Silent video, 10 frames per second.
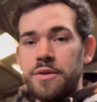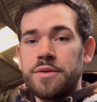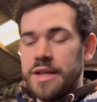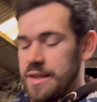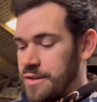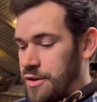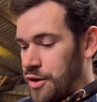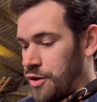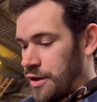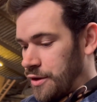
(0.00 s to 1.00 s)
on? It's an
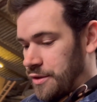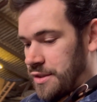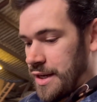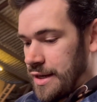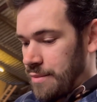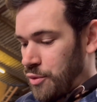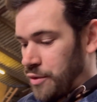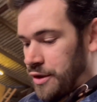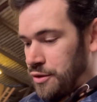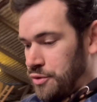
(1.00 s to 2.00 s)
early on a Saturday
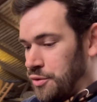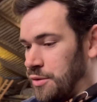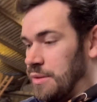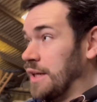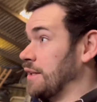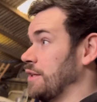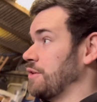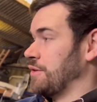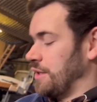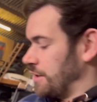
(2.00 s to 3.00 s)
morning. You join me at the
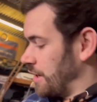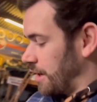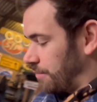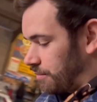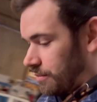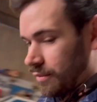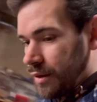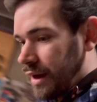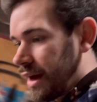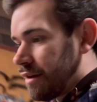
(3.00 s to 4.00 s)
unit. I
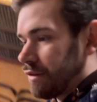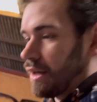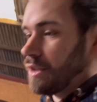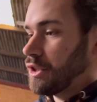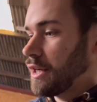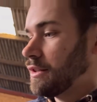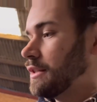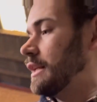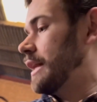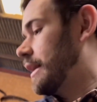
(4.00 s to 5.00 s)
haven't had a chance
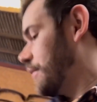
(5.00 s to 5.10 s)
to lay out